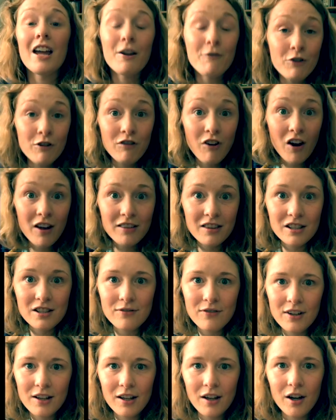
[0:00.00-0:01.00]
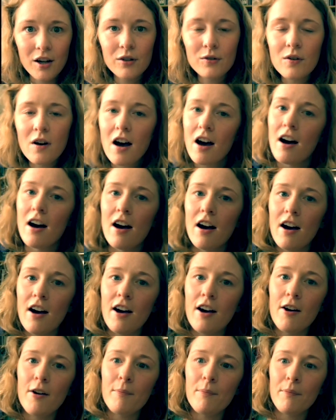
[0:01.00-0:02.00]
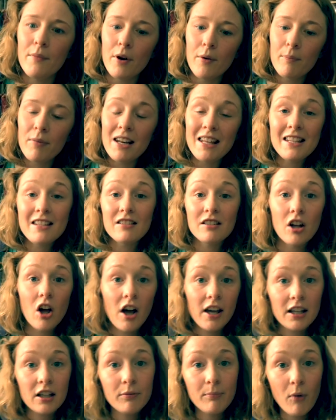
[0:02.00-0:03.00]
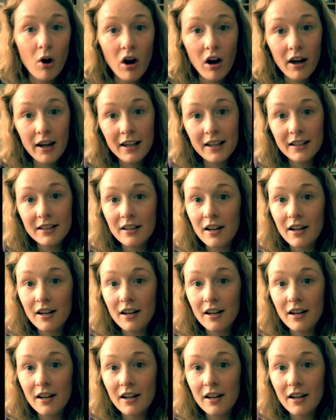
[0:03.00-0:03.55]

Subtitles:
If you like this video, please like my